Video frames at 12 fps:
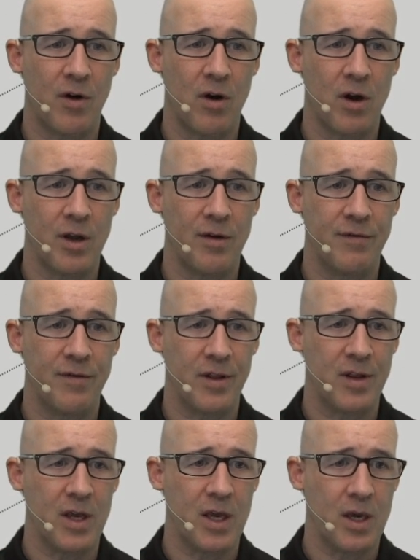all of
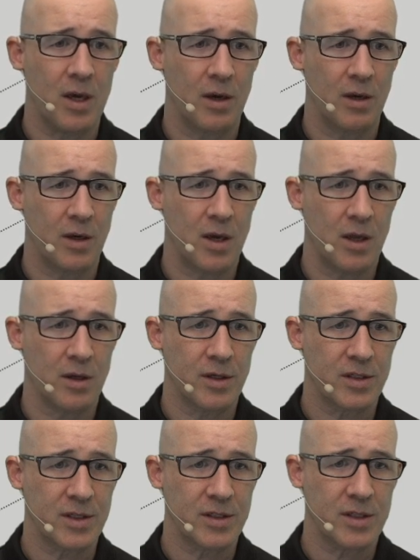the
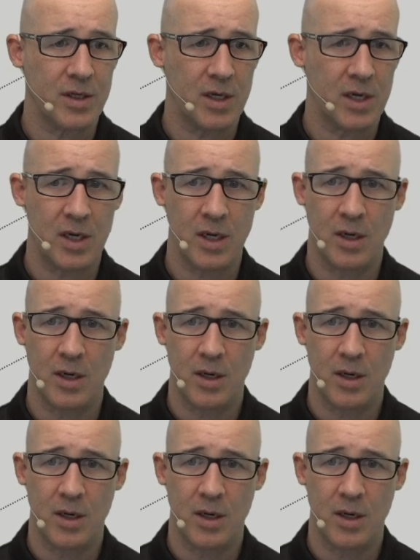colors. Let's see.